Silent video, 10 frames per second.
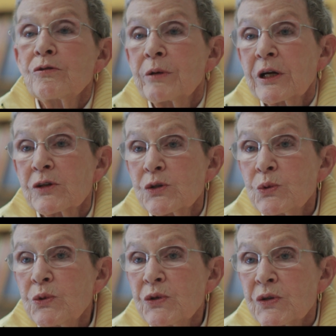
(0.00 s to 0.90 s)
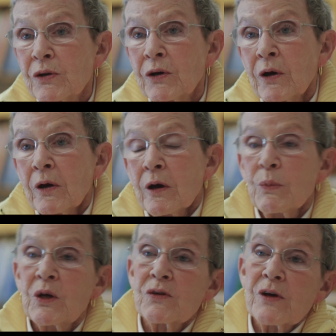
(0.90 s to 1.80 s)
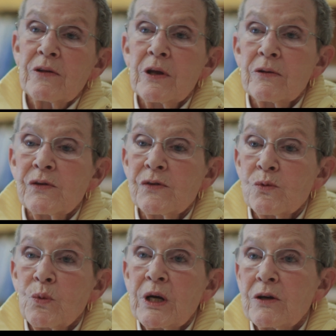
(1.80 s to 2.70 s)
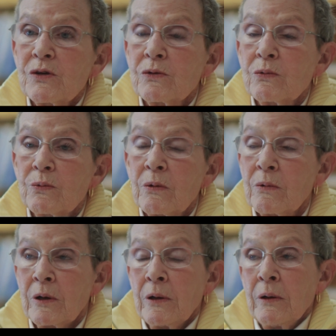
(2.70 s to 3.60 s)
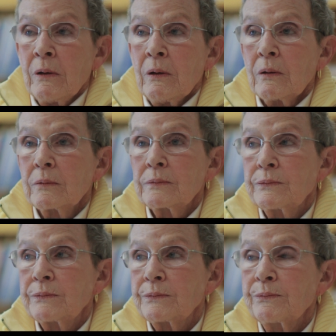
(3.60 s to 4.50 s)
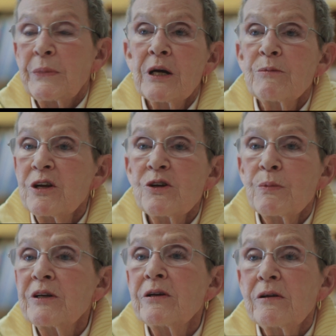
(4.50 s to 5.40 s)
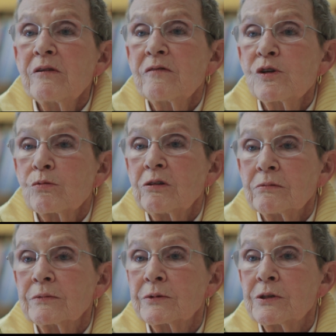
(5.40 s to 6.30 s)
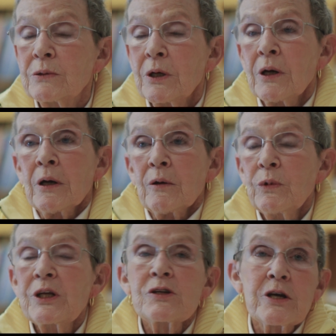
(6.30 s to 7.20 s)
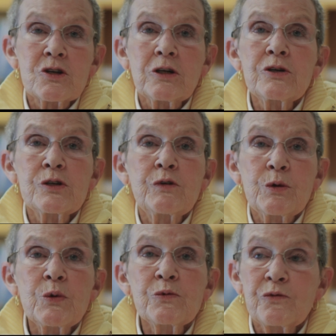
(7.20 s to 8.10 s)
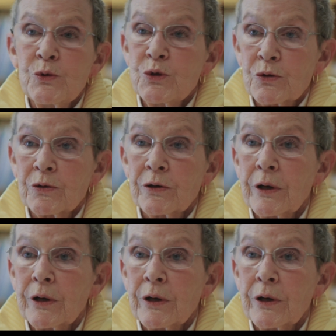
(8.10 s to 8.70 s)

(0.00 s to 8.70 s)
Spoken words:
to attract students because I think this is the way to become an independent individual, to really take charge of your own future.